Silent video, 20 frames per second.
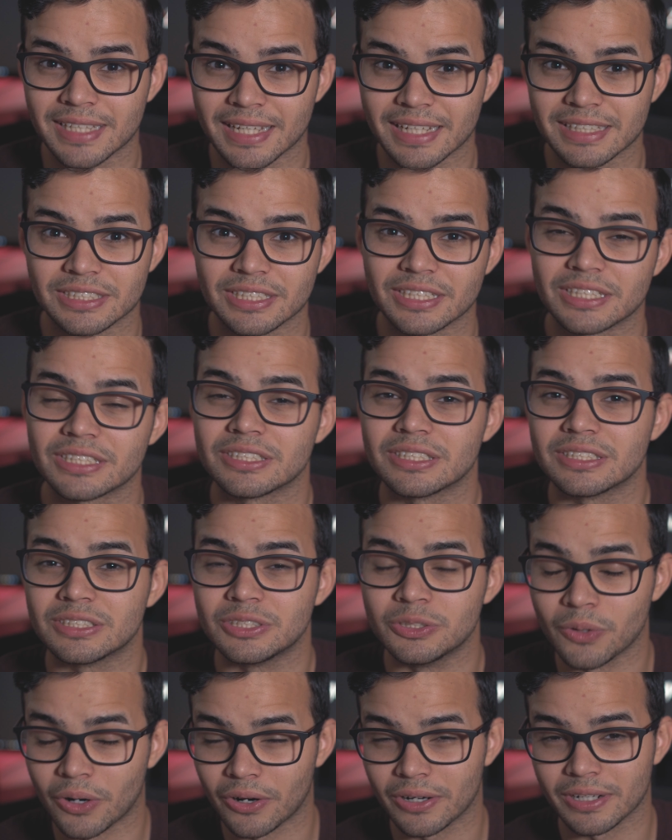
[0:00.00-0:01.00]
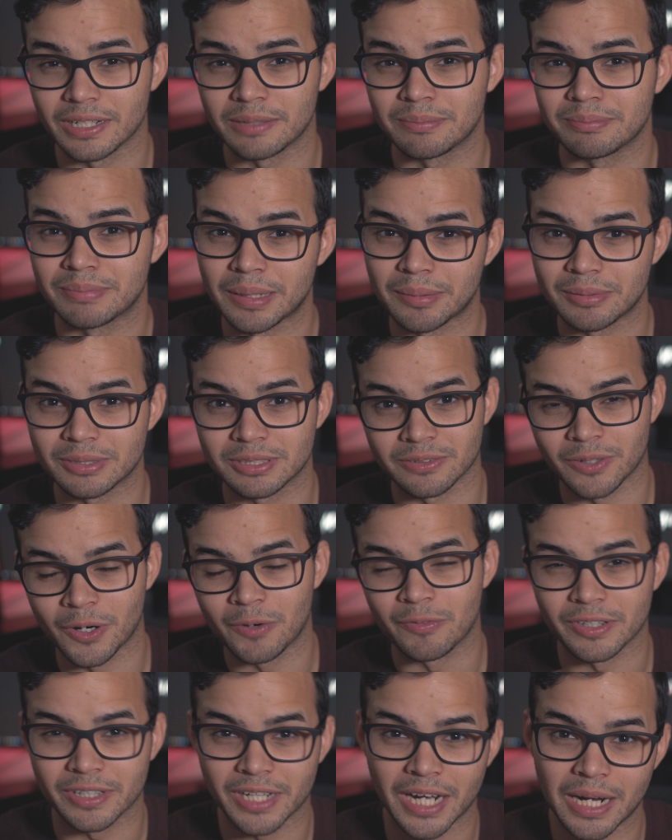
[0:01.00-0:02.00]
like I said, you are going to be able to
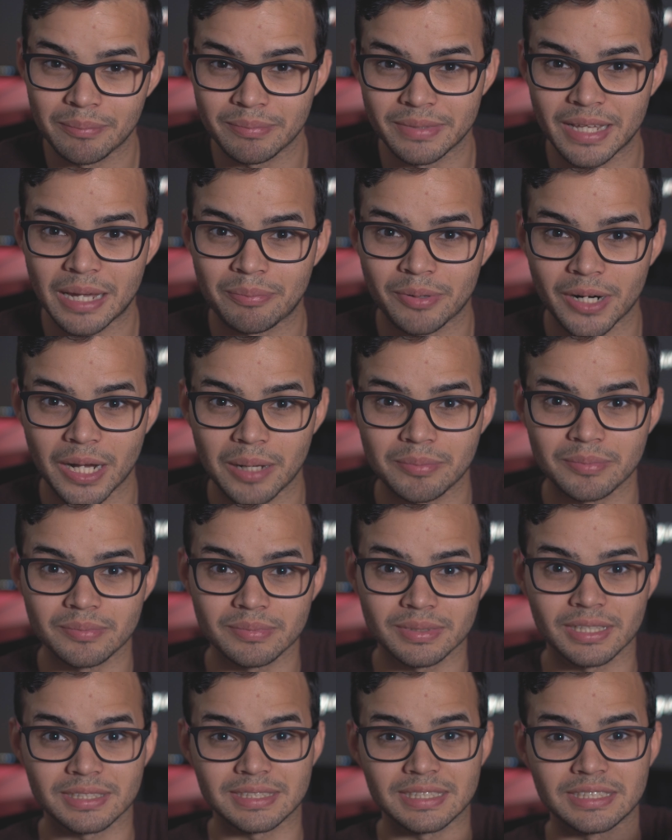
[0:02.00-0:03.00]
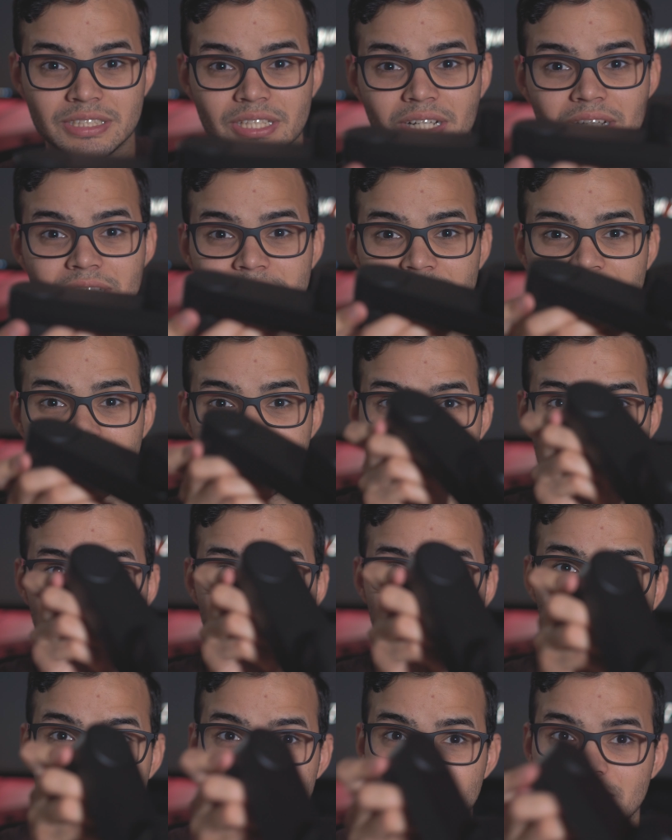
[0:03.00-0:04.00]
overcome that problem, because it does actually
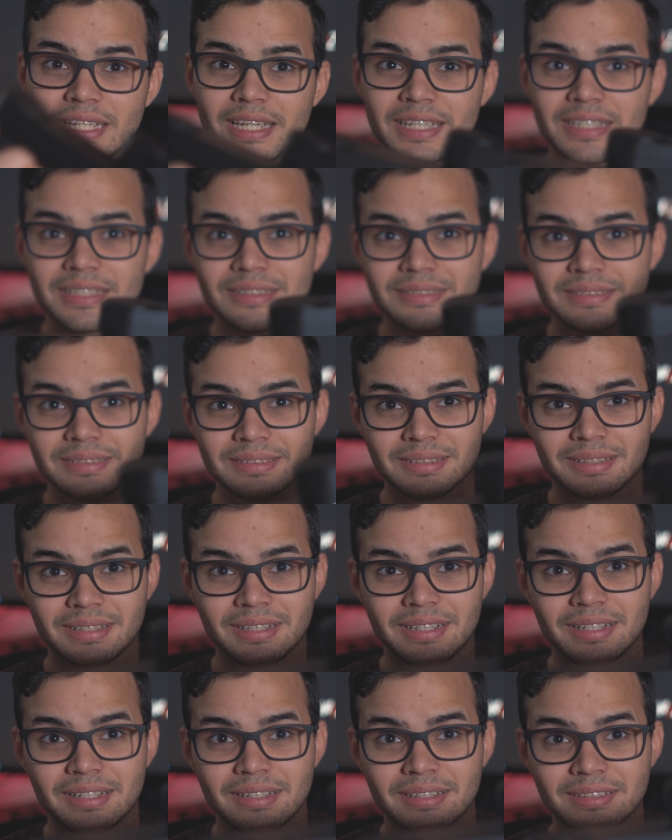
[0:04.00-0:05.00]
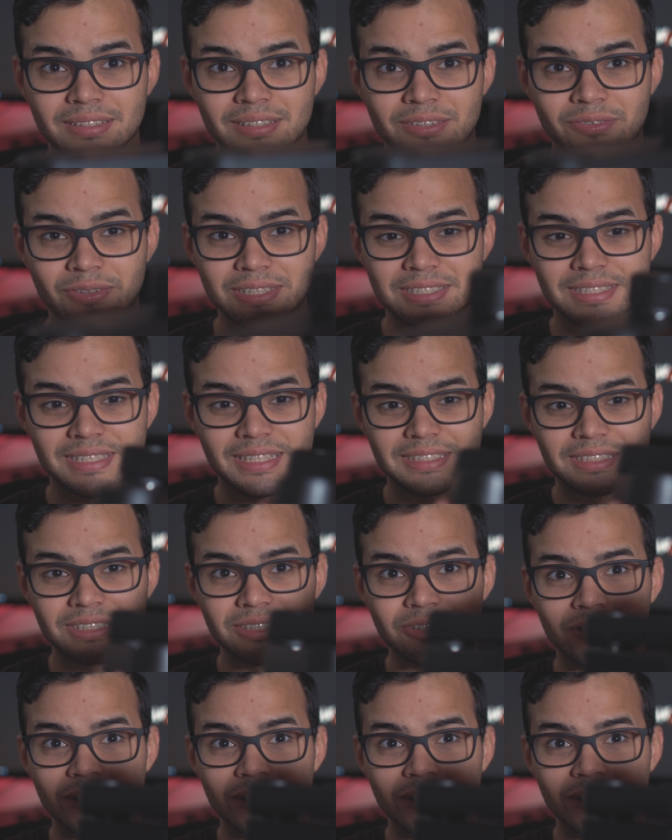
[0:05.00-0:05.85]
rotate 360.